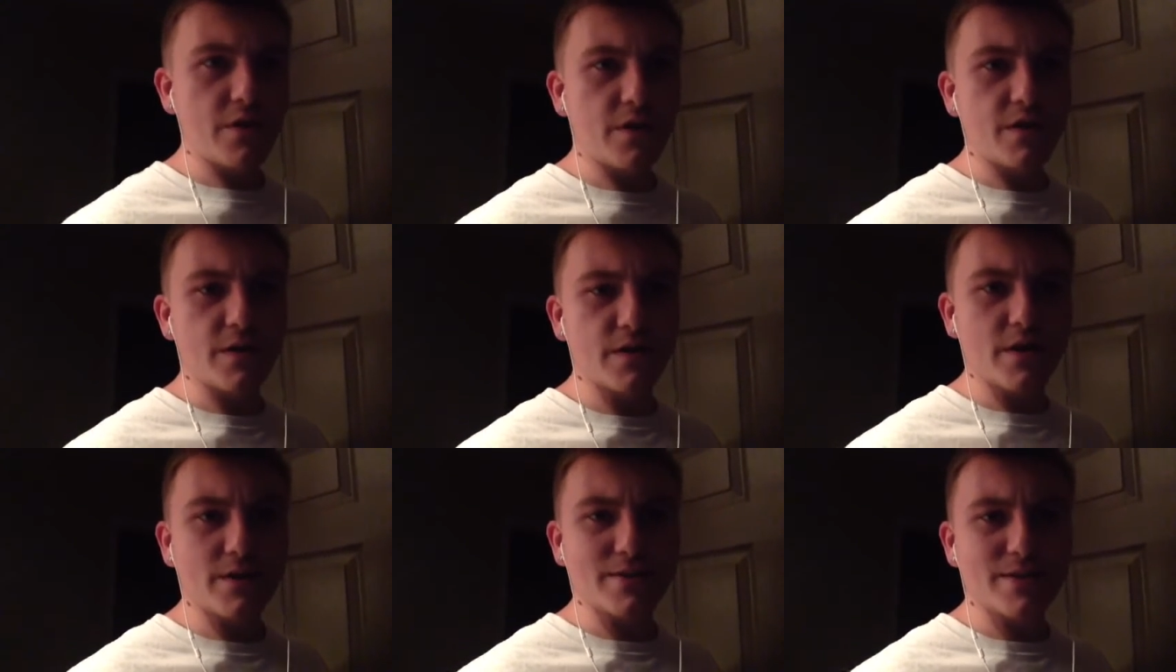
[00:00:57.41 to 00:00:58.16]
Uh,
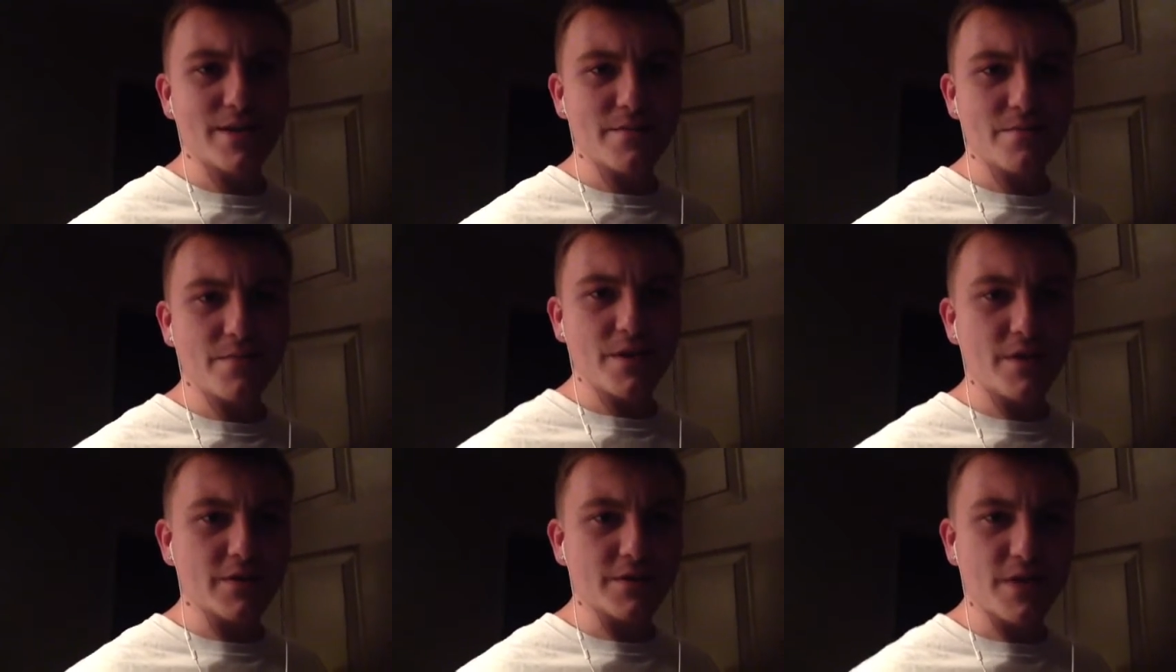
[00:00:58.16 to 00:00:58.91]
a tip
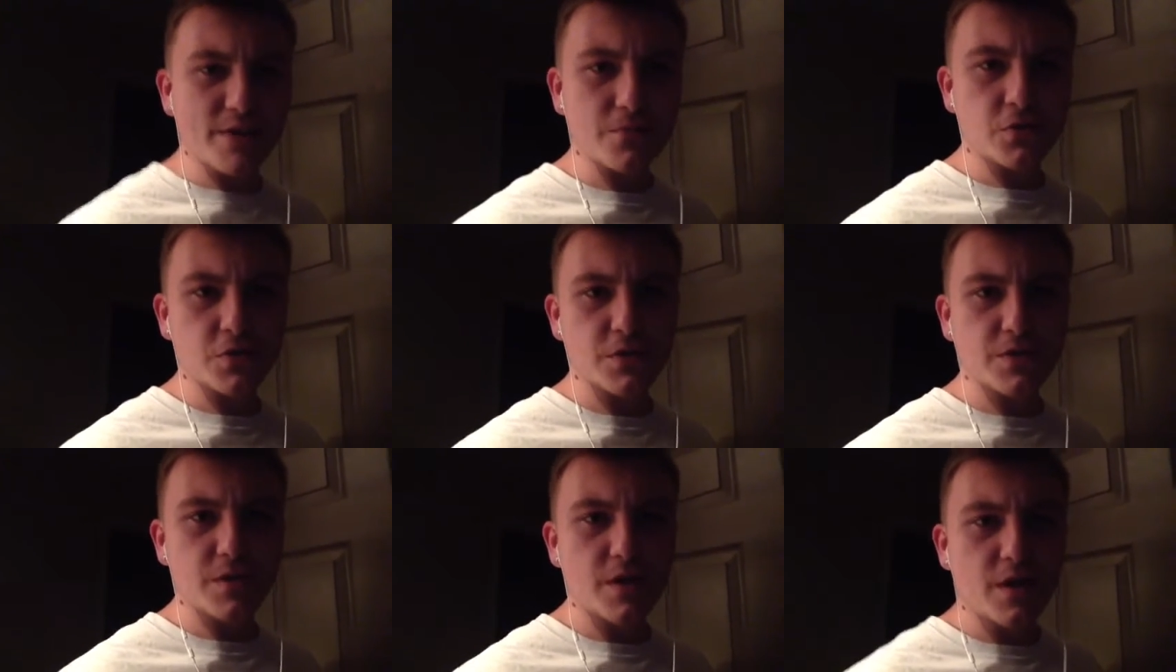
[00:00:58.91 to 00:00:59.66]

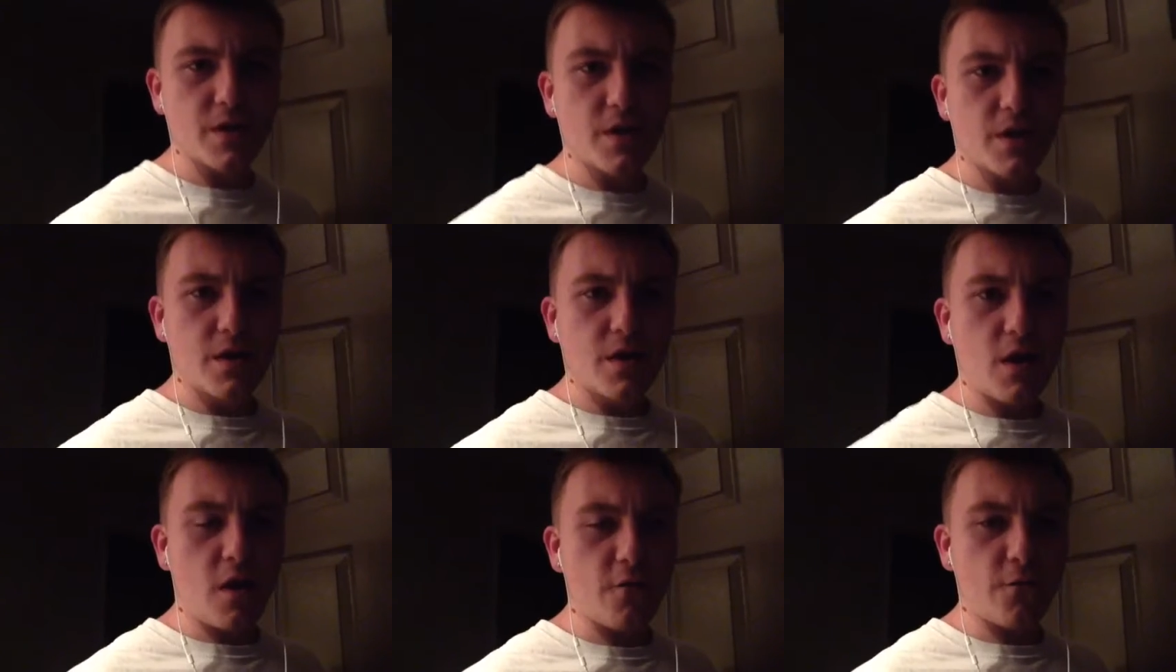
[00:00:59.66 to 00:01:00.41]
interception,
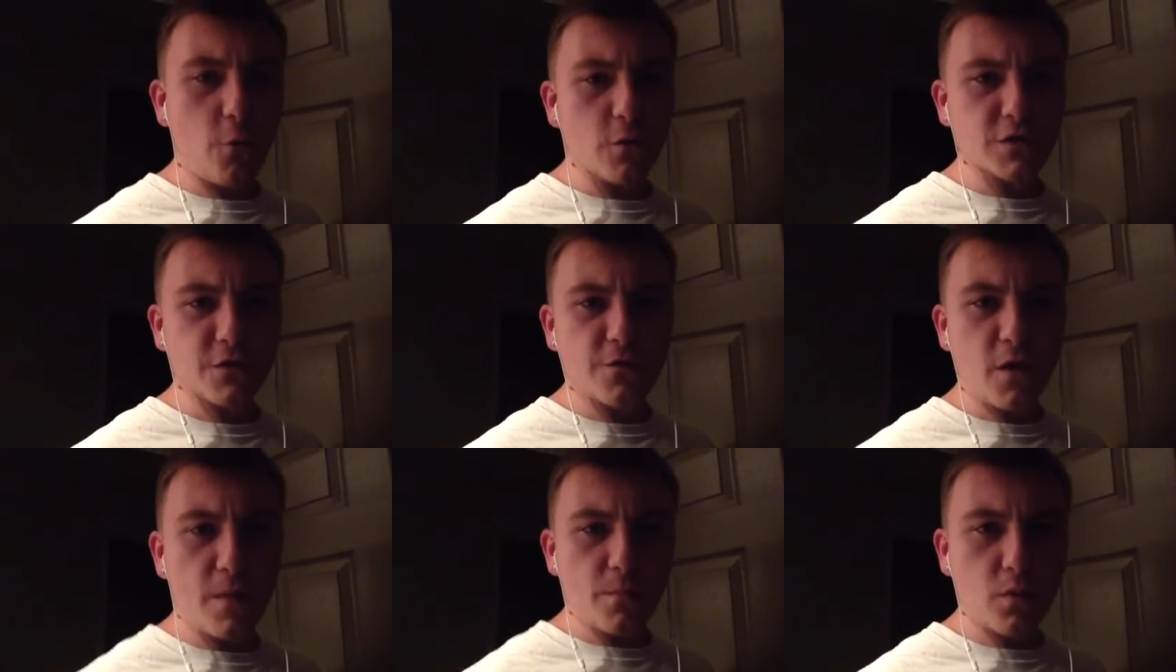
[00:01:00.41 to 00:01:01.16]
a forced
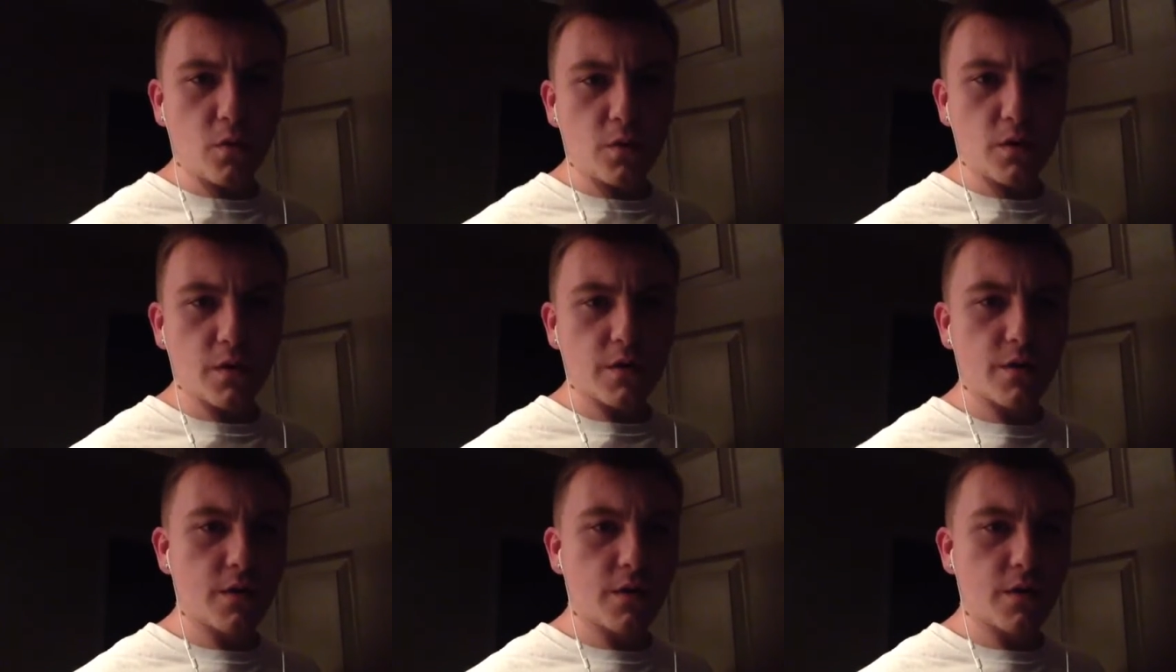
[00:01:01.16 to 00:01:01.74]
fumble,